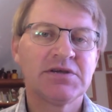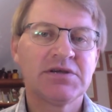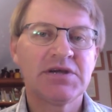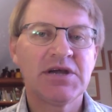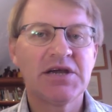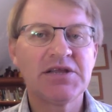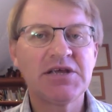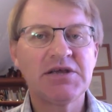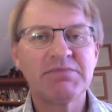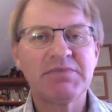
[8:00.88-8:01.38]

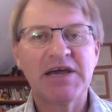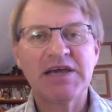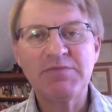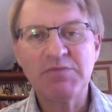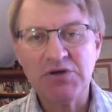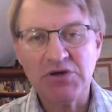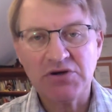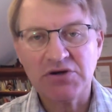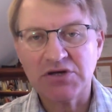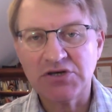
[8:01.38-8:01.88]
And then
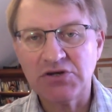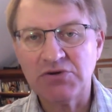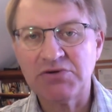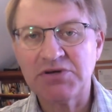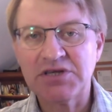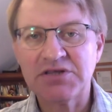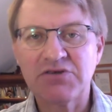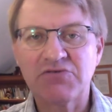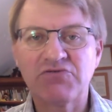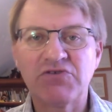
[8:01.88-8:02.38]
maybe you can do
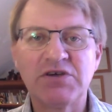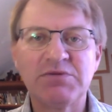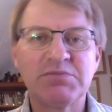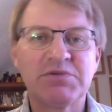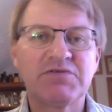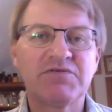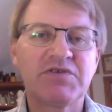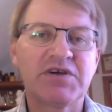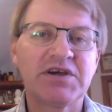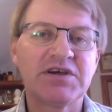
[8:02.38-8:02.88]
another
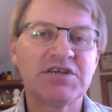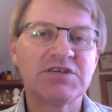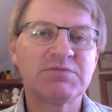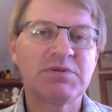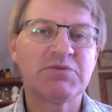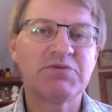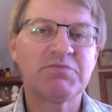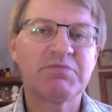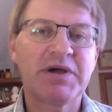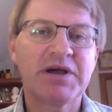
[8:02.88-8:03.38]
treatment phase,
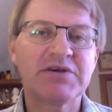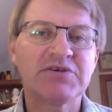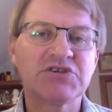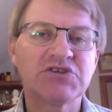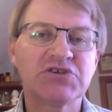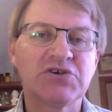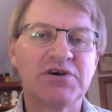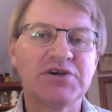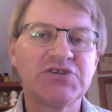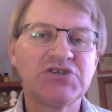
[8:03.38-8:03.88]
but with
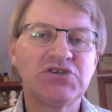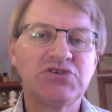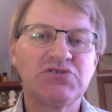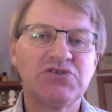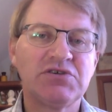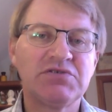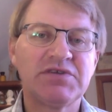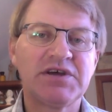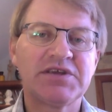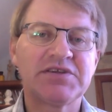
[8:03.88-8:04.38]
parasites, you
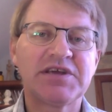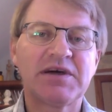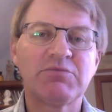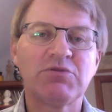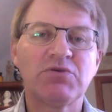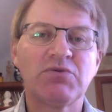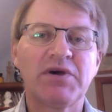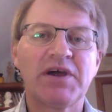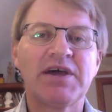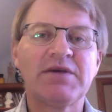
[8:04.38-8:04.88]
do that
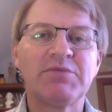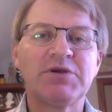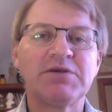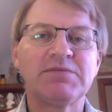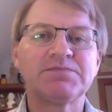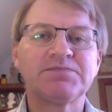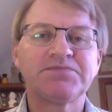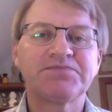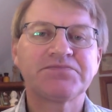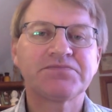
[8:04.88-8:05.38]
double whammy.
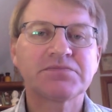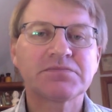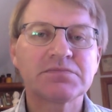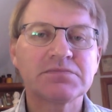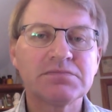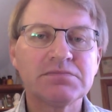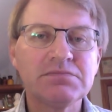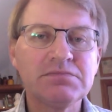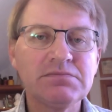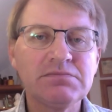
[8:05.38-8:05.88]

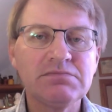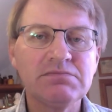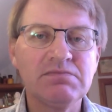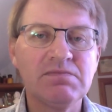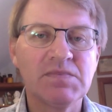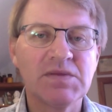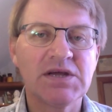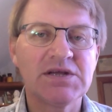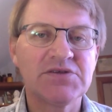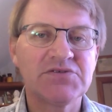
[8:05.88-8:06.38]

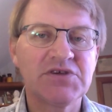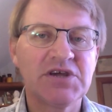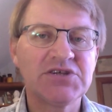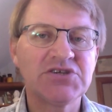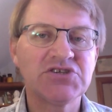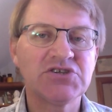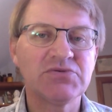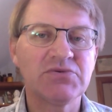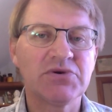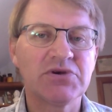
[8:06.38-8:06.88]
And it
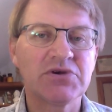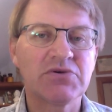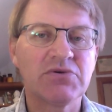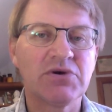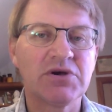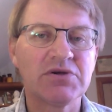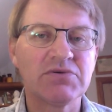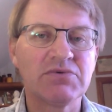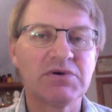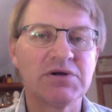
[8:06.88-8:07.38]
tends to work
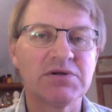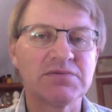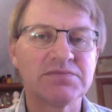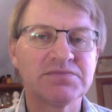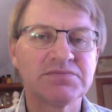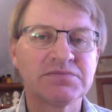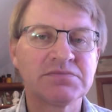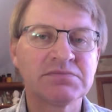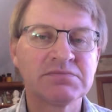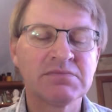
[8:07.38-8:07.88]
quite well.
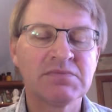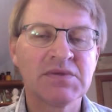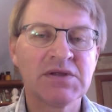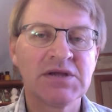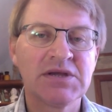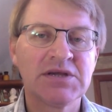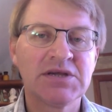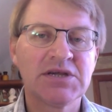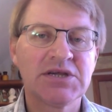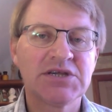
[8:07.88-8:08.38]

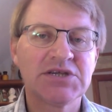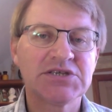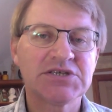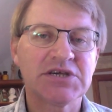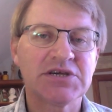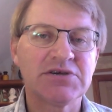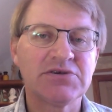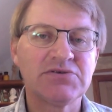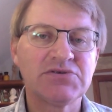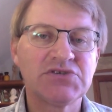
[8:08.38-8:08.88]

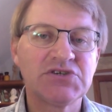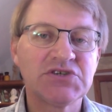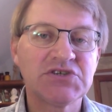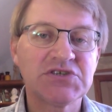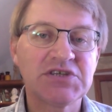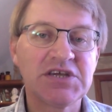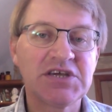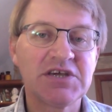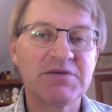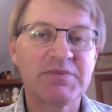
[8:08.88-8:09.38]
So just
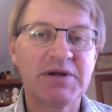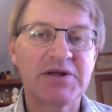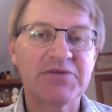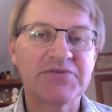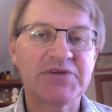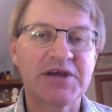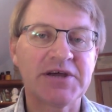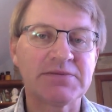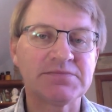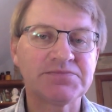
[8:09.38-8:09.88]
think about
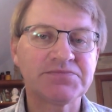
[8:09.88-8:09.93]
that.